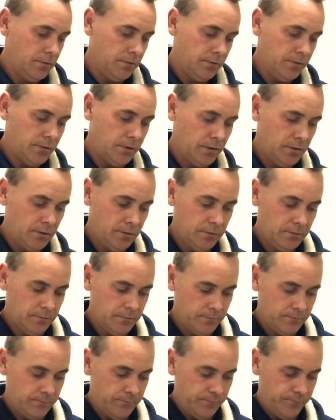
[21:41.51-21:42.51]
So
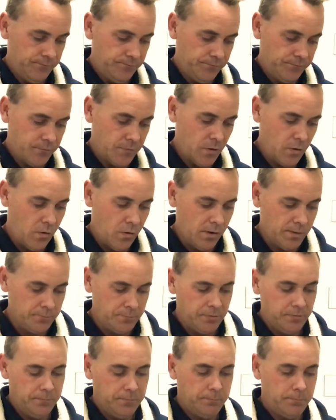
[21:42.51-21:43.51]
I
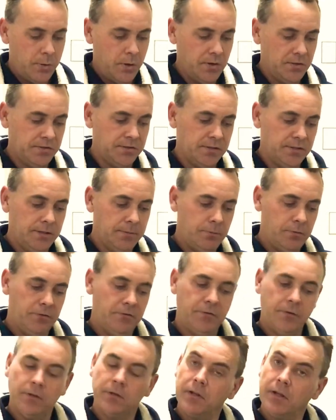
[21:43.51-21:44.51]
personally
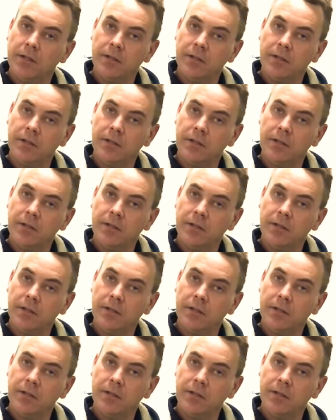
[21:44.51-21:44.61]
prefer